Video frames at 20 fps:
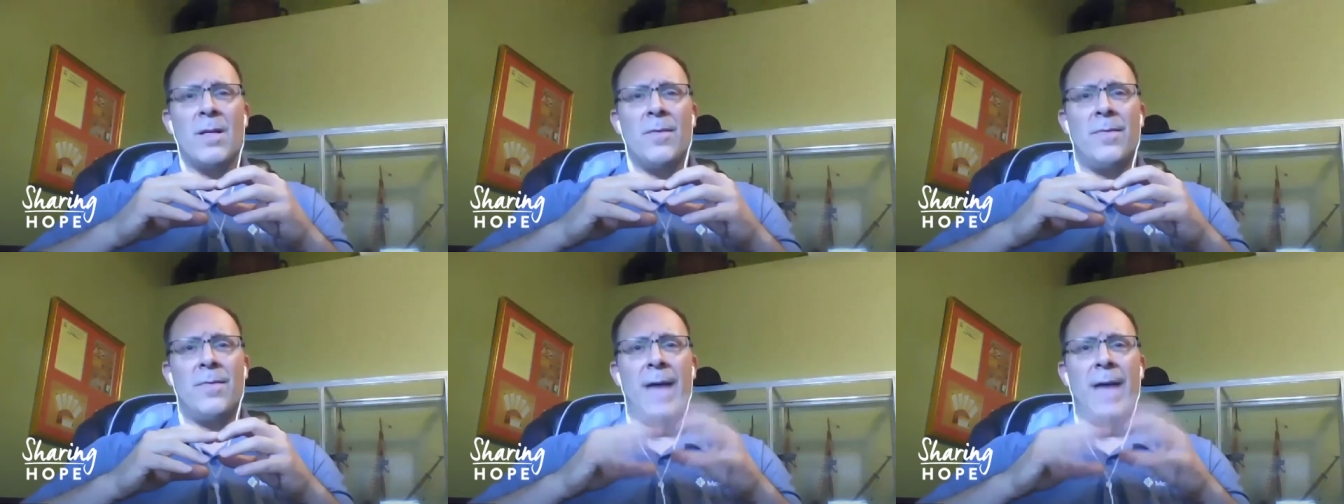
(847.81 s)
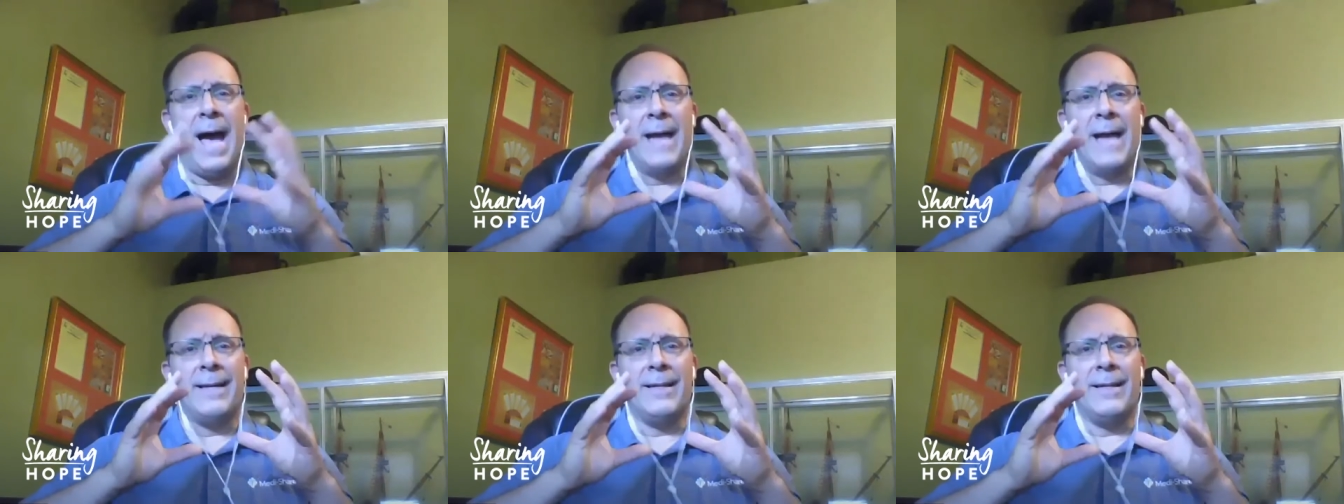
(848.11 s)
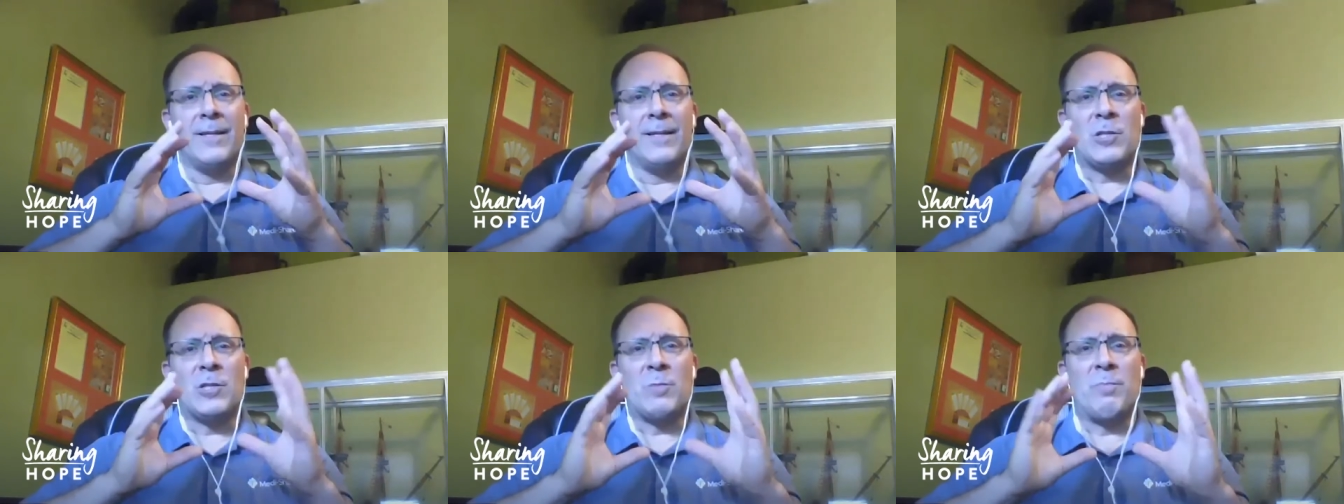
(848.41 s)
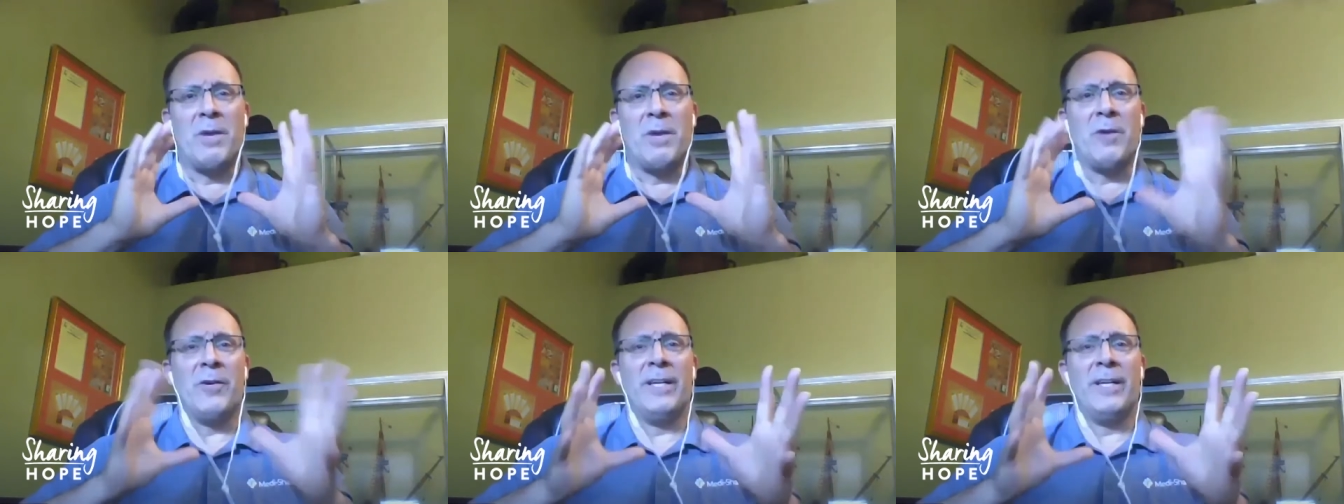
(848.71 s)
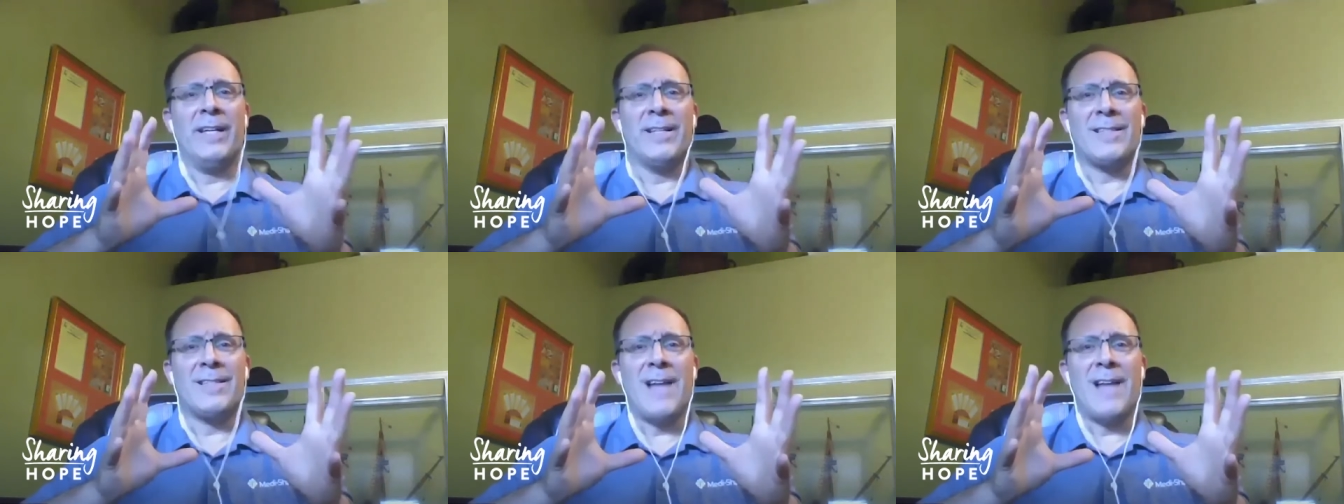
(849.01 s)
that
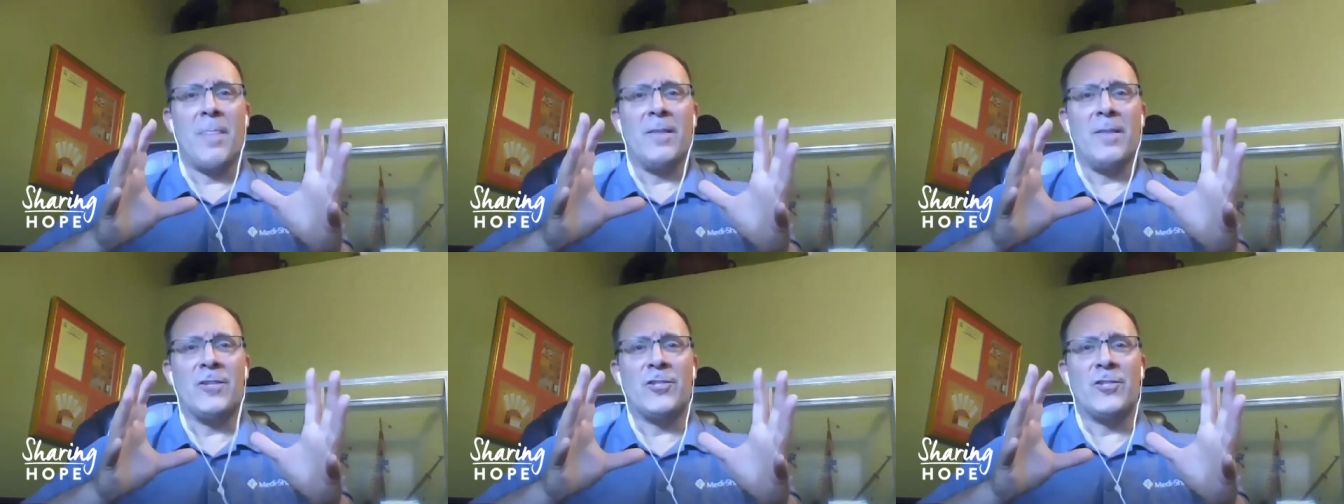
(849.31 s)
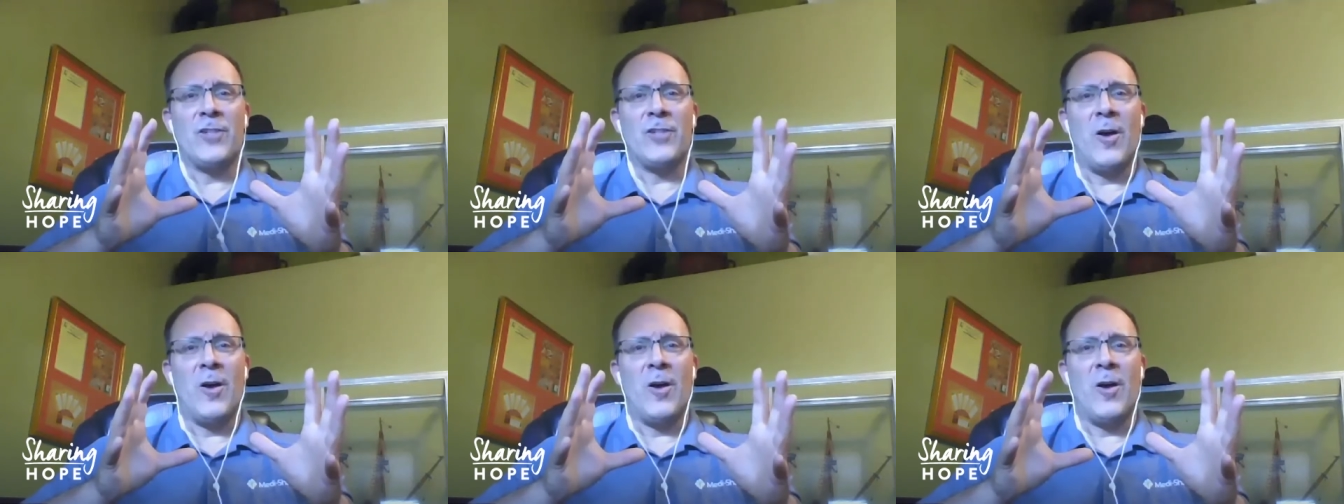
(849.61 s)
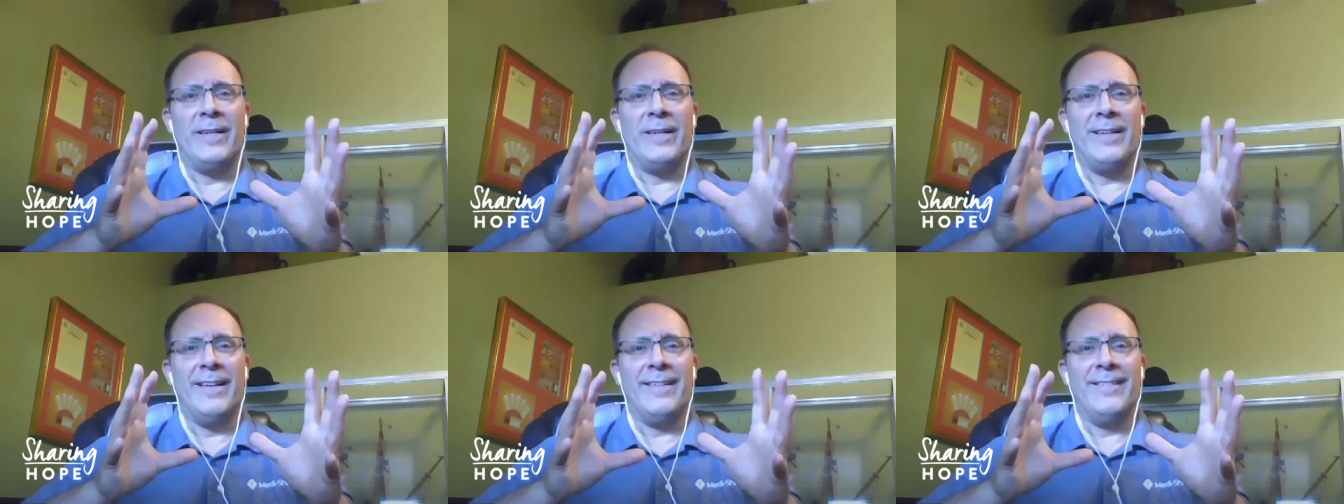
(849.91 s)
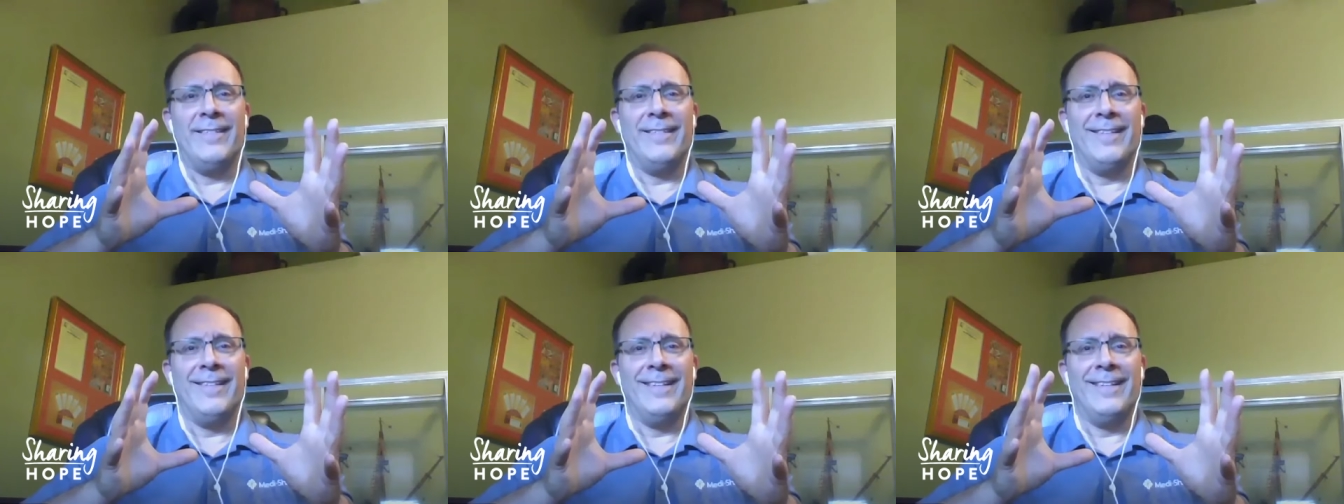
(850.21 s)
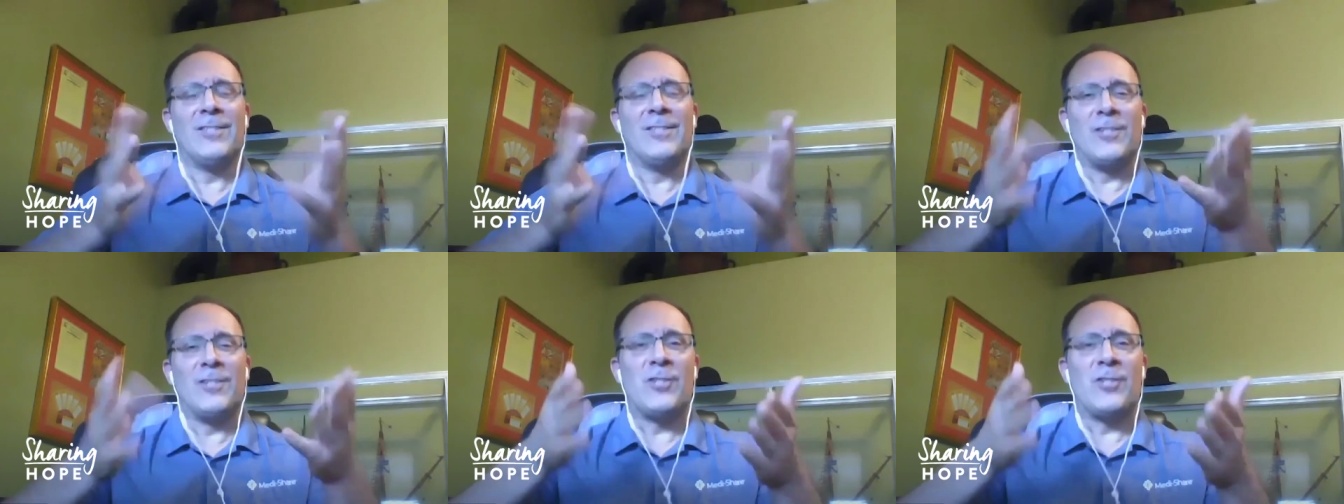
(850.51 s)
experience on the show, and
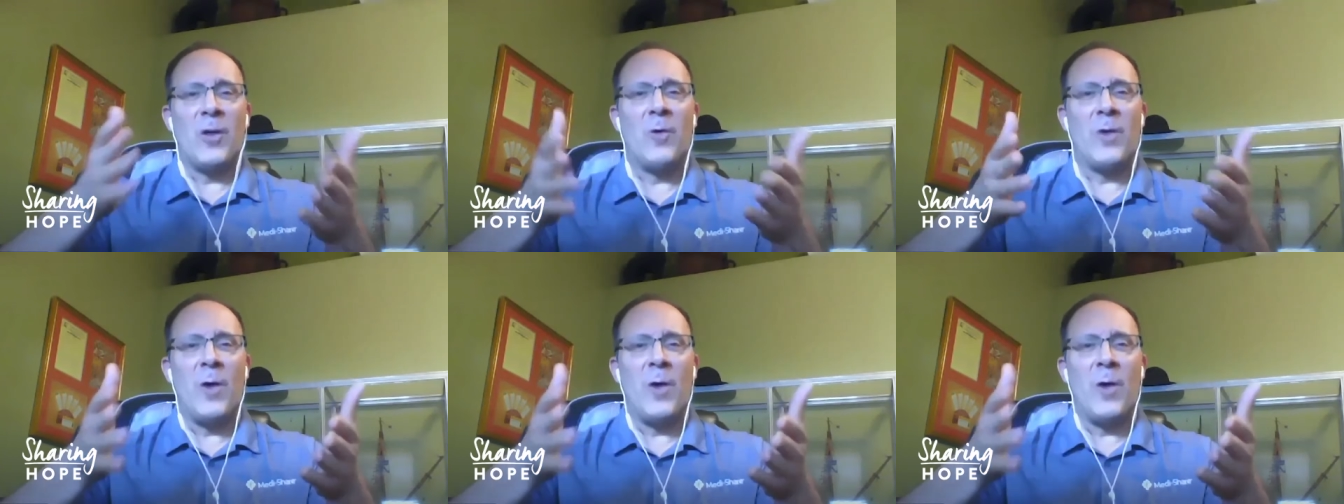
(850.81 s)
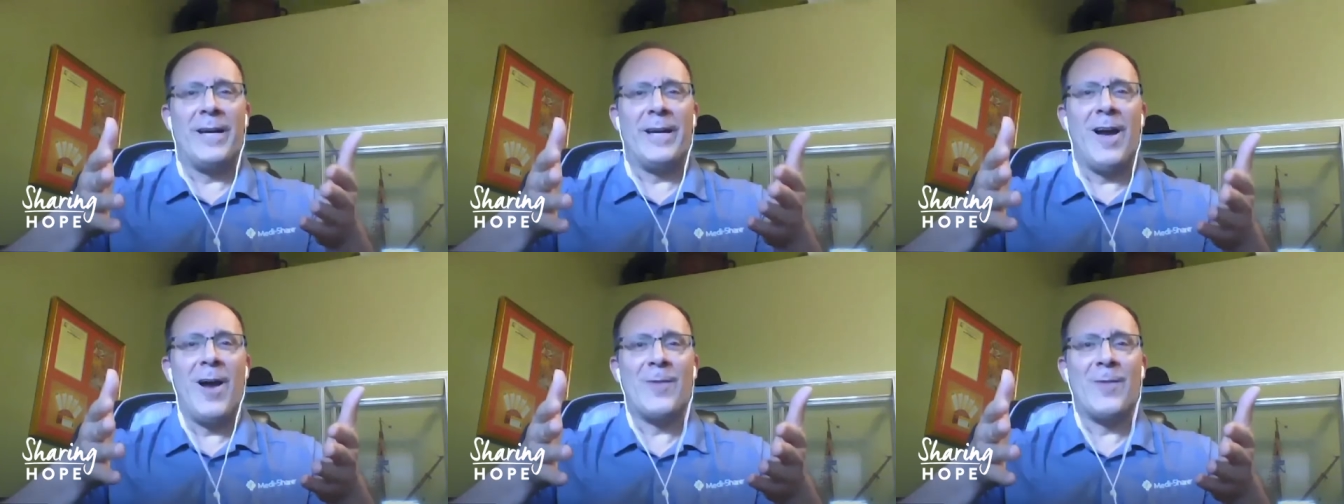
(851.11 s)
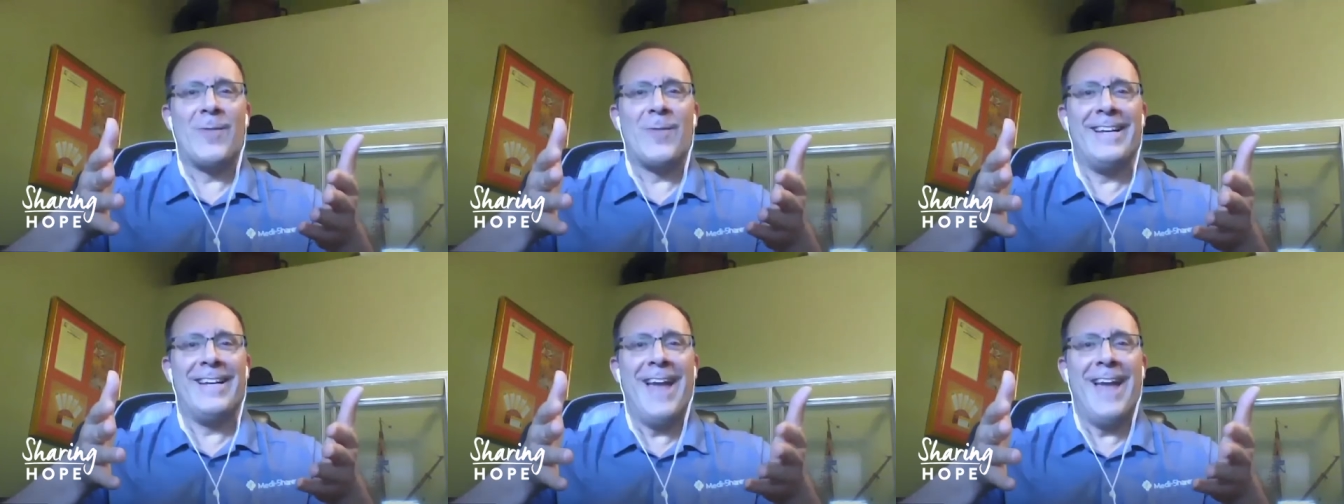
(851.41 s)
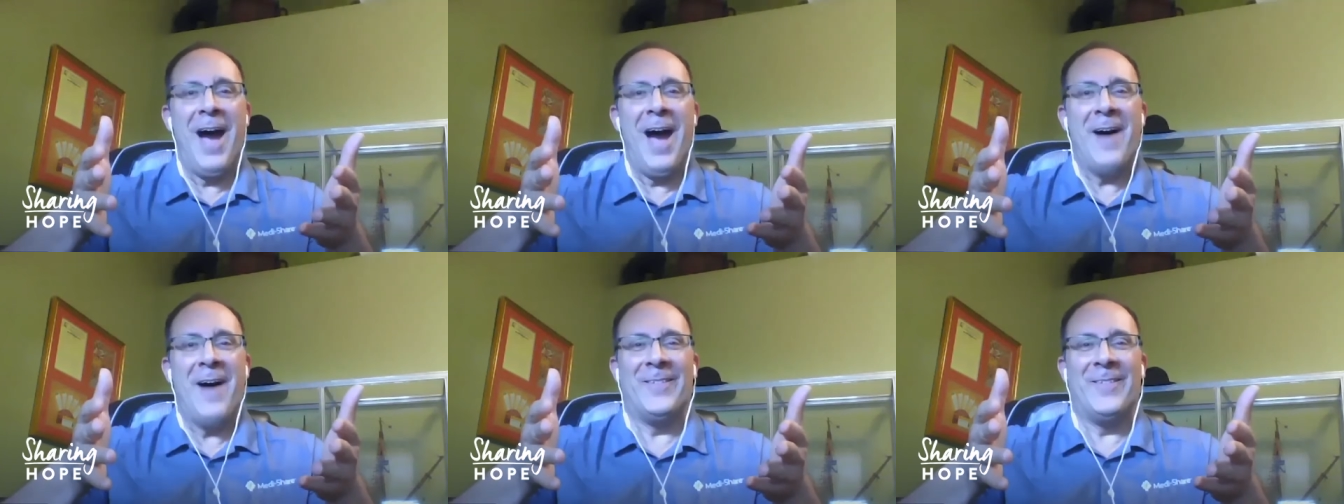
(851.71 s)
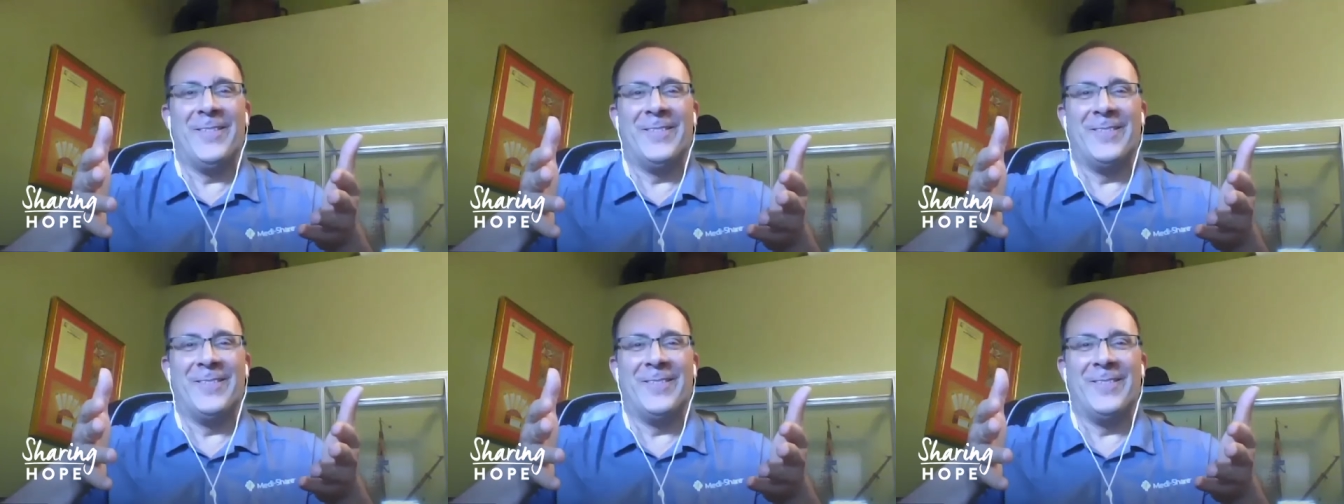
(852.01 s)
is the show going on right now